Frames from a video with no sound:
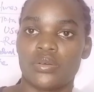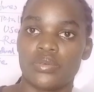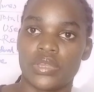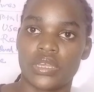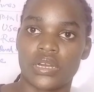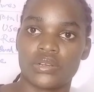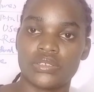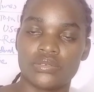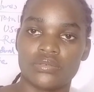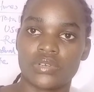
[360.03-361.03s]
we are
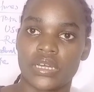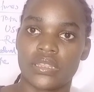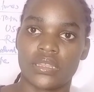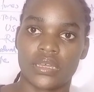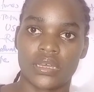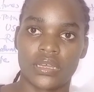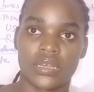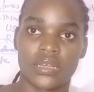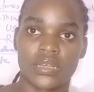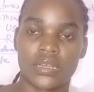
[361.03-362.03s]
going to look at the
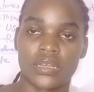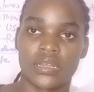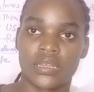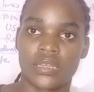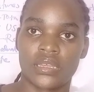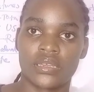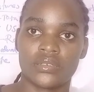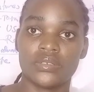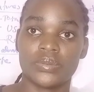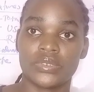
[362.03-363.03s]

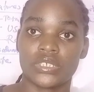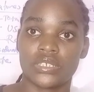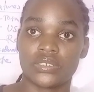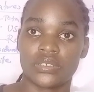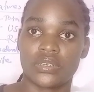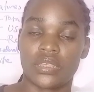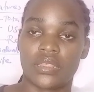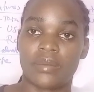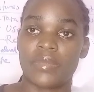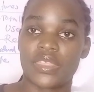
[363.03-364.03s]
depreciation,
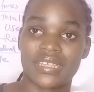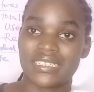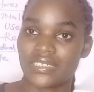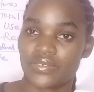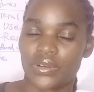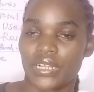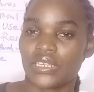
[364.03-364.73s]
the methods for